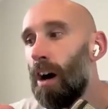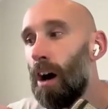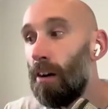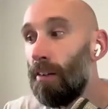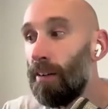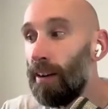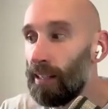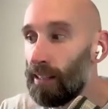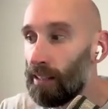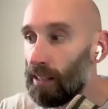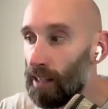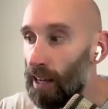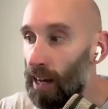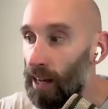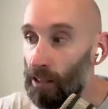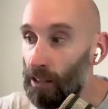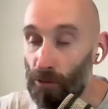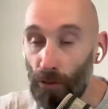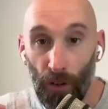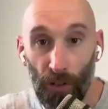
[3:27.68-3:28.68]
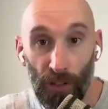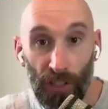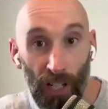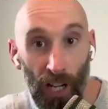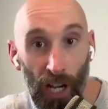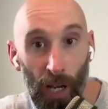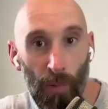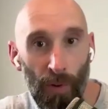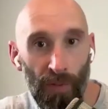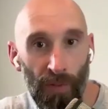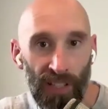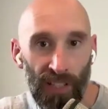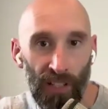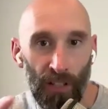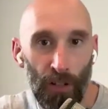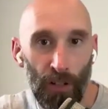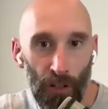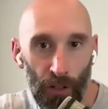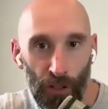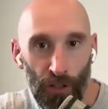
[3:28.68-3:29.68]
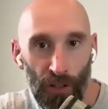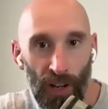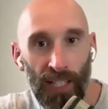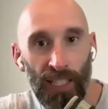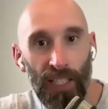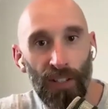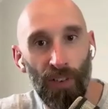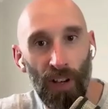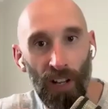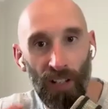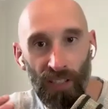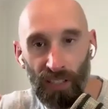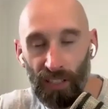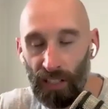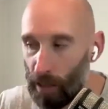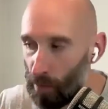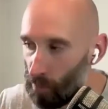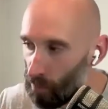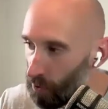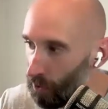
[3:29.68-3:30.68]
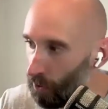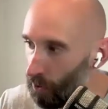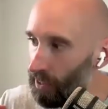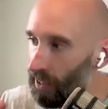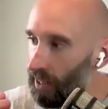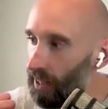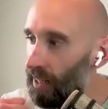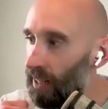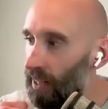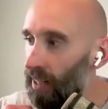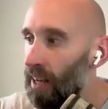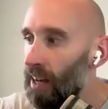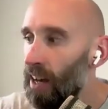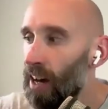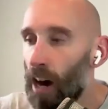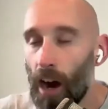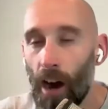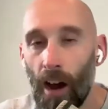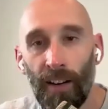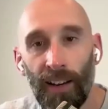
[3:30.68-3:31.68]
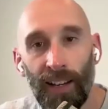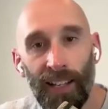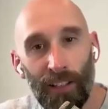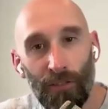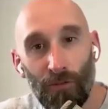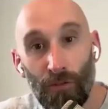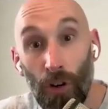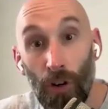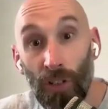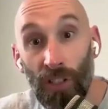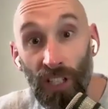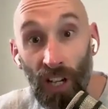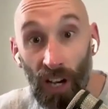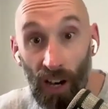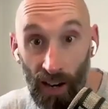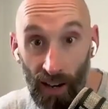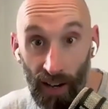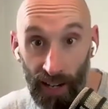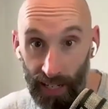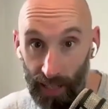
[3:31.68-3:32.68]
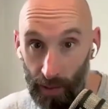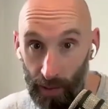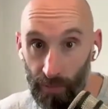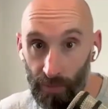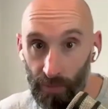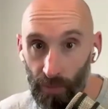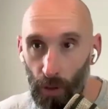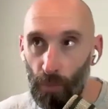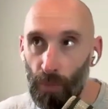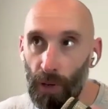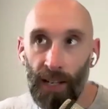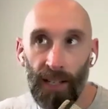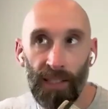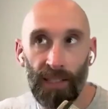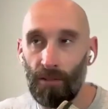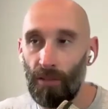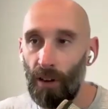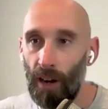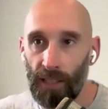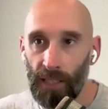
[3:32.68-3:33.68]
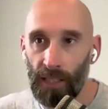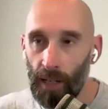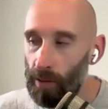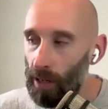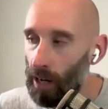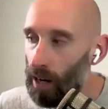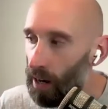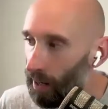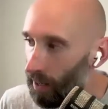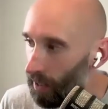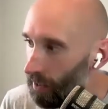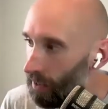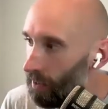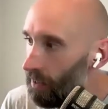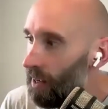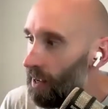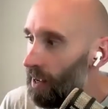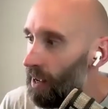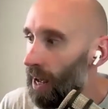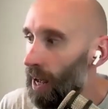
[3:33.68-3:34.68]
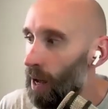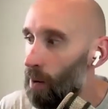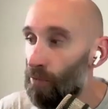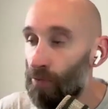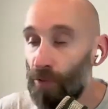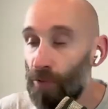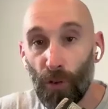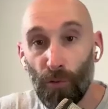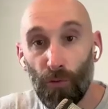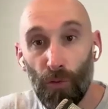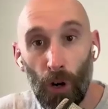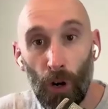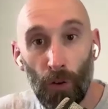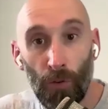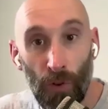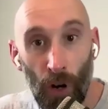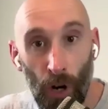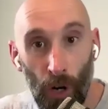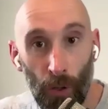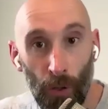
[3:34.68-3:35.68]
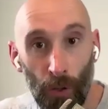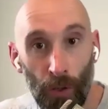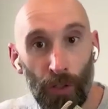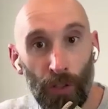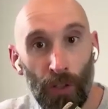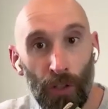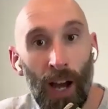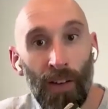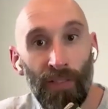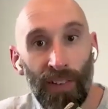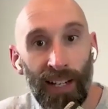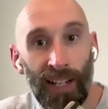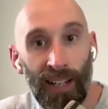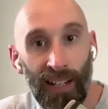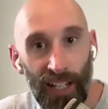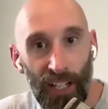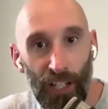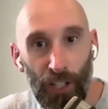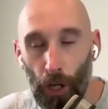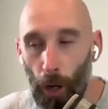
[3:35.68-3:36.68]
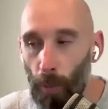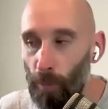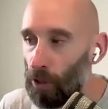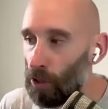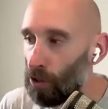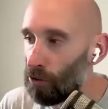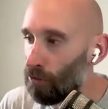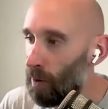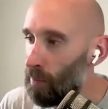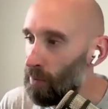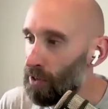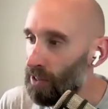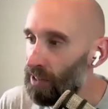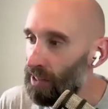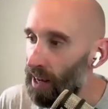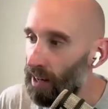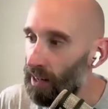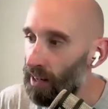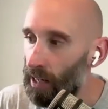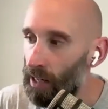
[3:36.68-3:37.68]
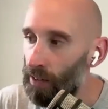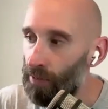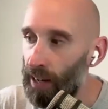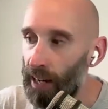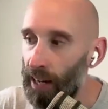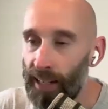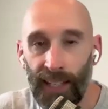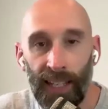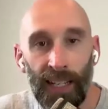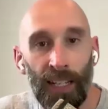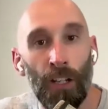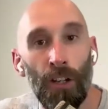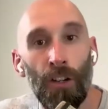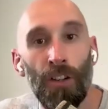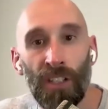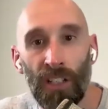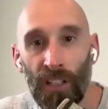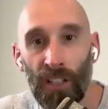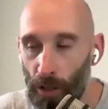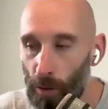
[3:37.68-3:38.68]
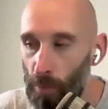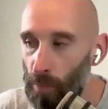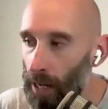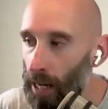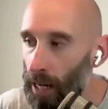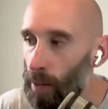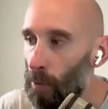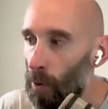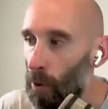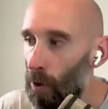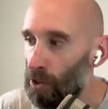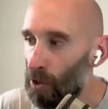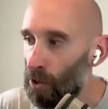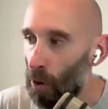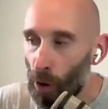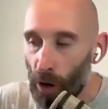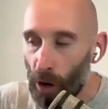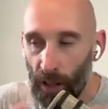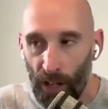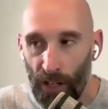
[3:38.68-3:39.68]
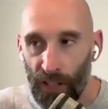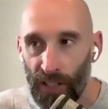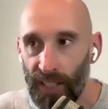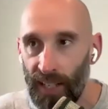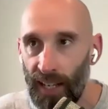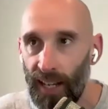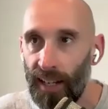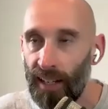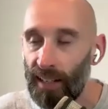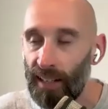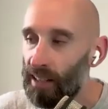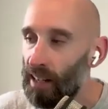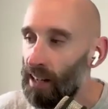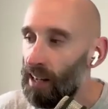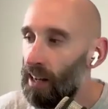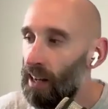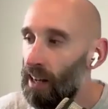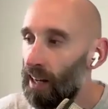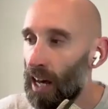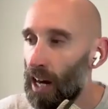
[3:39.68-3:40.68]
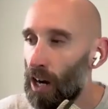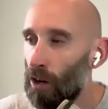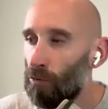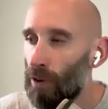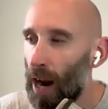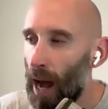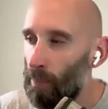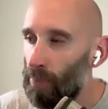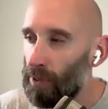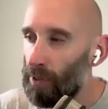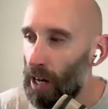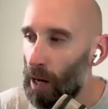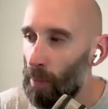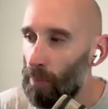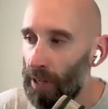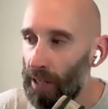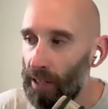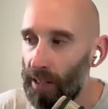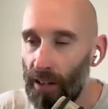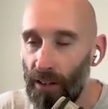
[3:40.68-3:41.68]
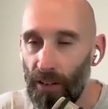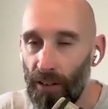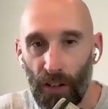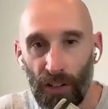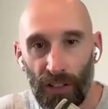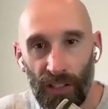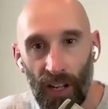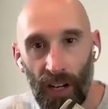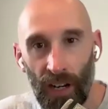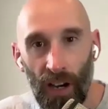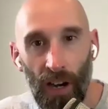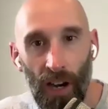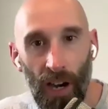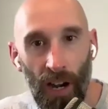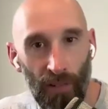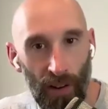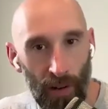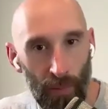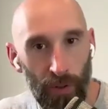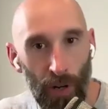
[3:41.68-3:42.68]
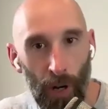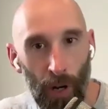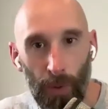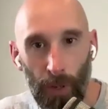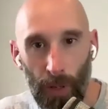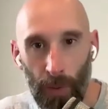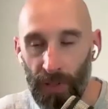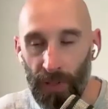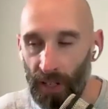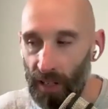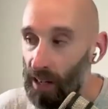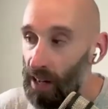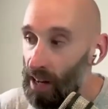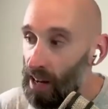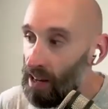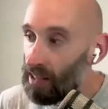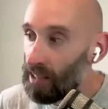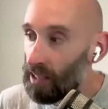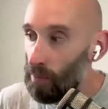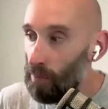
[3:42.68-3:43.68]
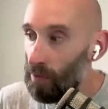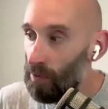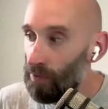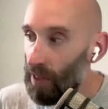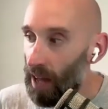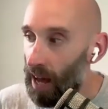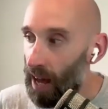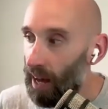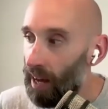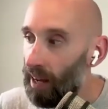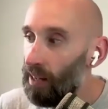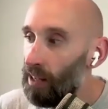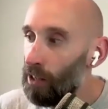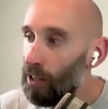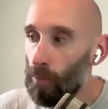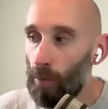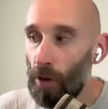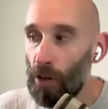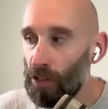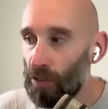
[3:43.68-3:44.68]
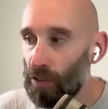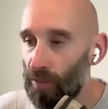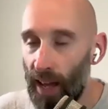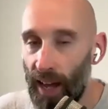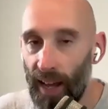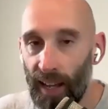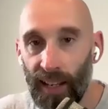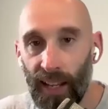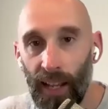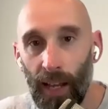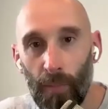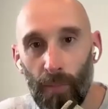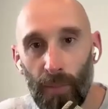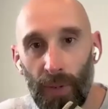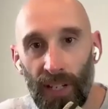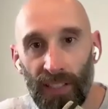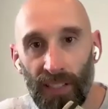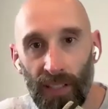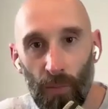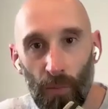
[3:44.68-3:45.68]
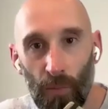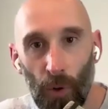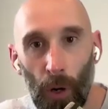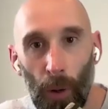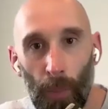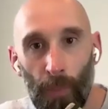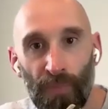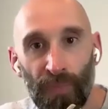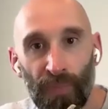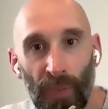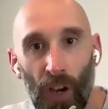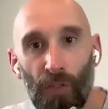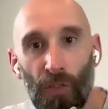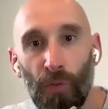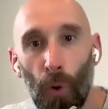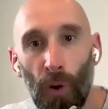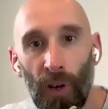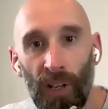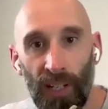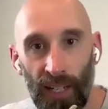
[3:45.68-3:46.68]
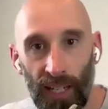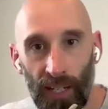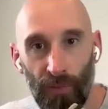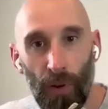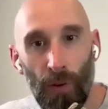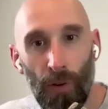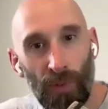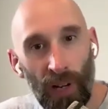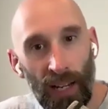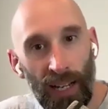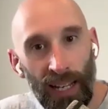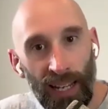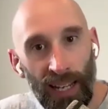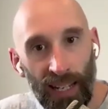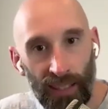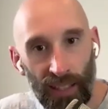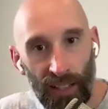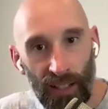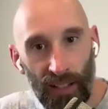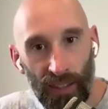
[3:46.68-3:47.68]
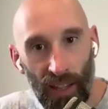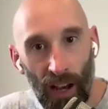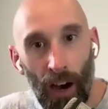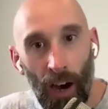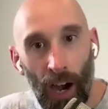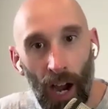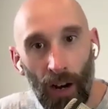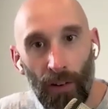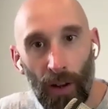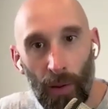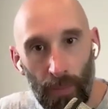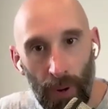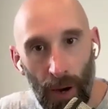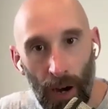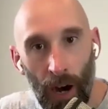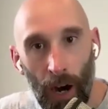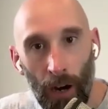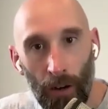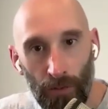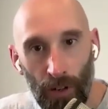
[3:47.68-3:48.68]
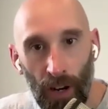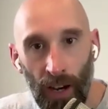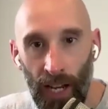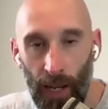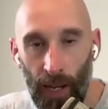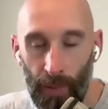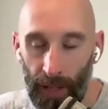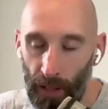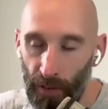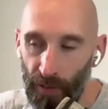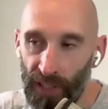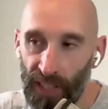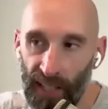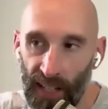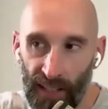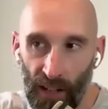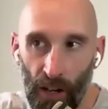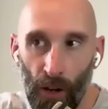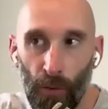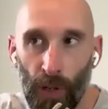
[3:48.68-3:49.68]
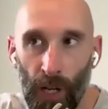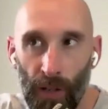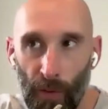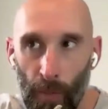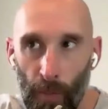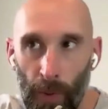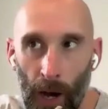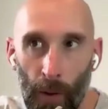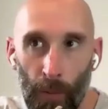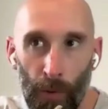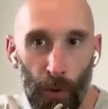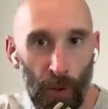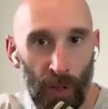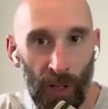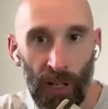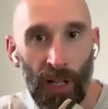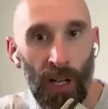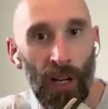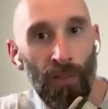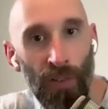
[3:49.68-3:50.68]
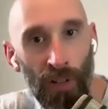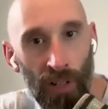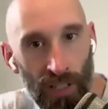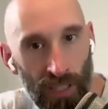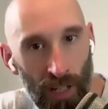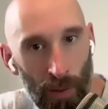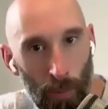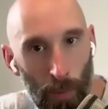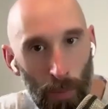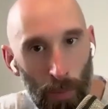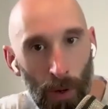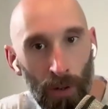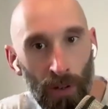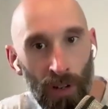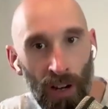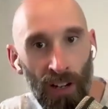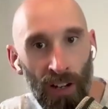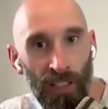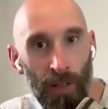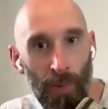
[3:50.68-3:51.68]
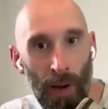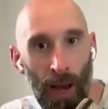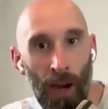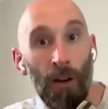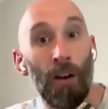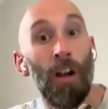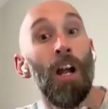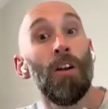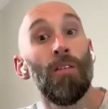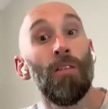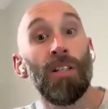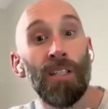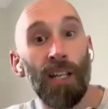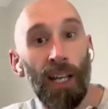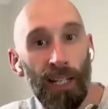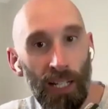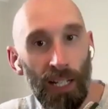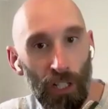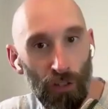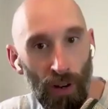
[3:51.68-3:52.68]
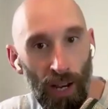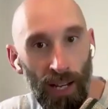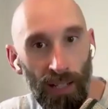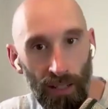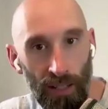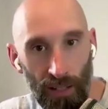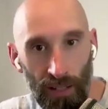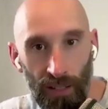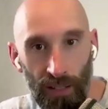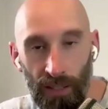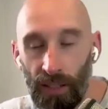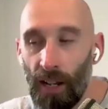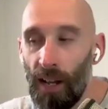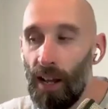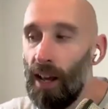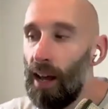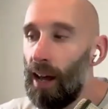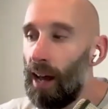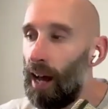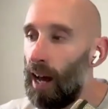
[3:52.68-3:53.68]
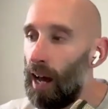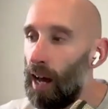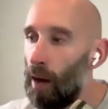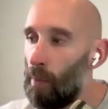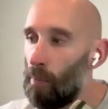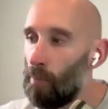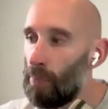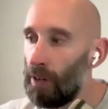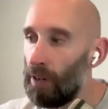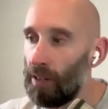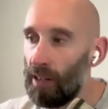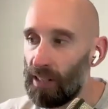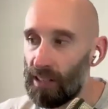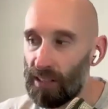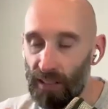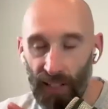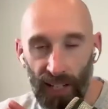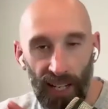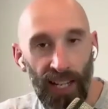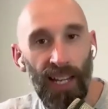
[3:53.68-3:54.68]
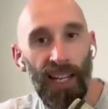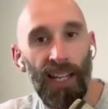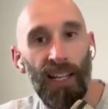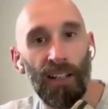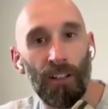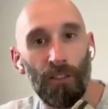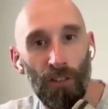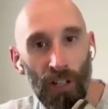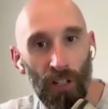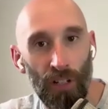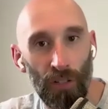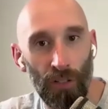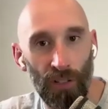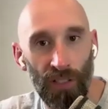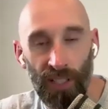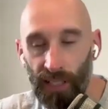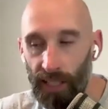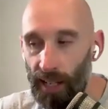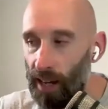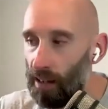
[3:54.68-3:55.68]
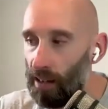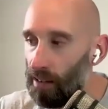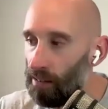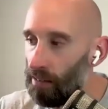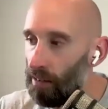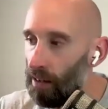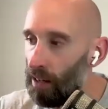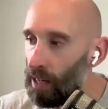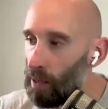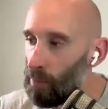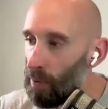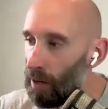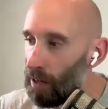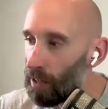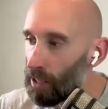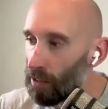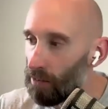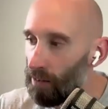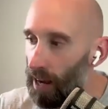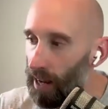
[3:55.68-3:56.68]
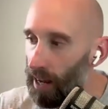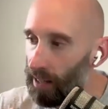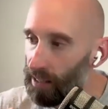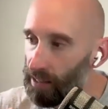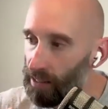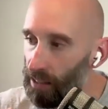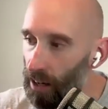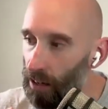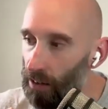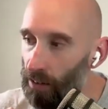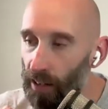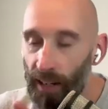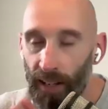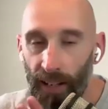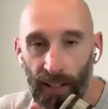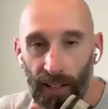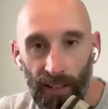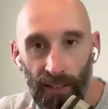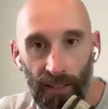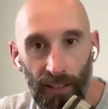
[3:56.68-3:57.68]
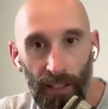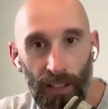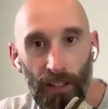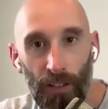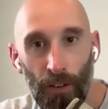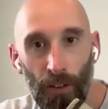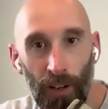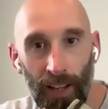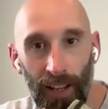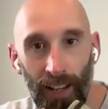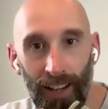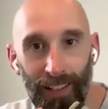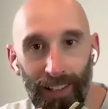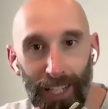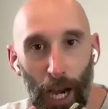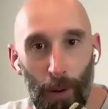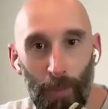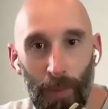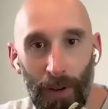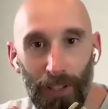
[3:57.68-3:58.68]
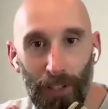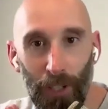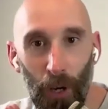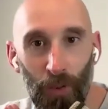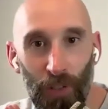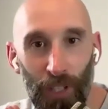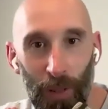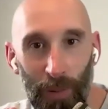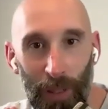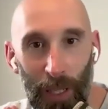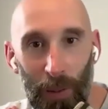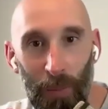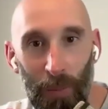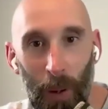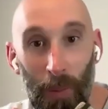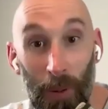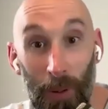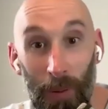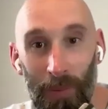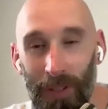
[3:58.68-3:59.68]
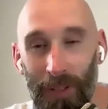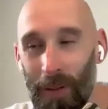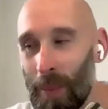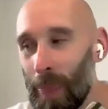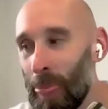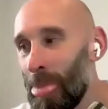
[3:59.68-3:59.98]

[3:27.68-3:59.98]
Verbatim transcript: hiring the wrong type, whether that's a contractor versus an employee, hiring at the wrong time, like when is the right time to hire, for the wrong roles, not having clear job descriptions, that kind of thing, and then losing good people. So all of those things are kind of wrapped up in those kind of hiring problems. And some of that, or most of that, can be somewhat avoided if we really get the hiring part right. I mean, obviously, there's a whole nother part, which we're going to cover in a separate podcast about retaining trainers. But it's key and critical to get that early part correct. So you're here to help us solve some of these problems.